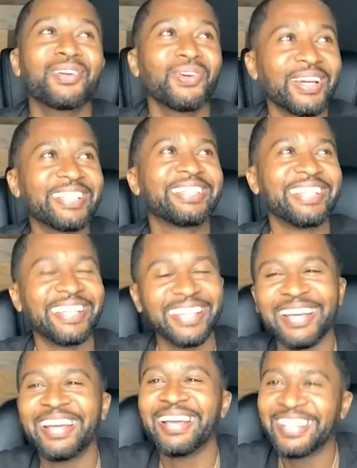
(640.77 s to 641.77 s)
question.
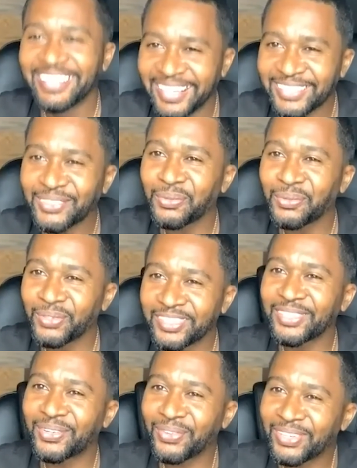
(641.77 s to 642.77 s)
That's a real
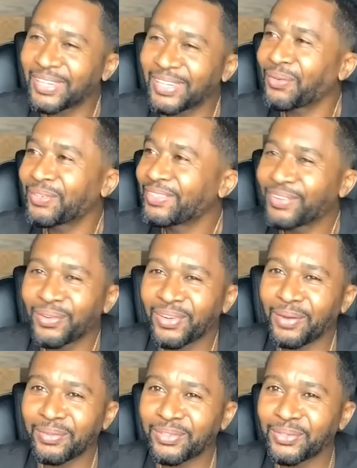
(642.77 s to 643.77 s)
good question. I don't even know what
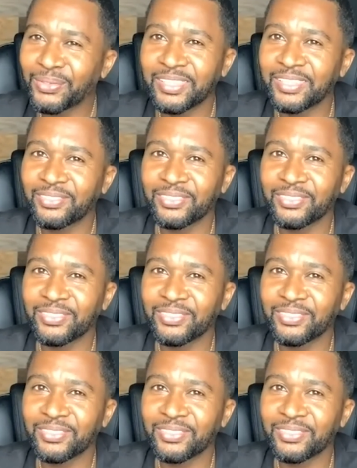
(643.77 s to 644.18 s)
I would do different.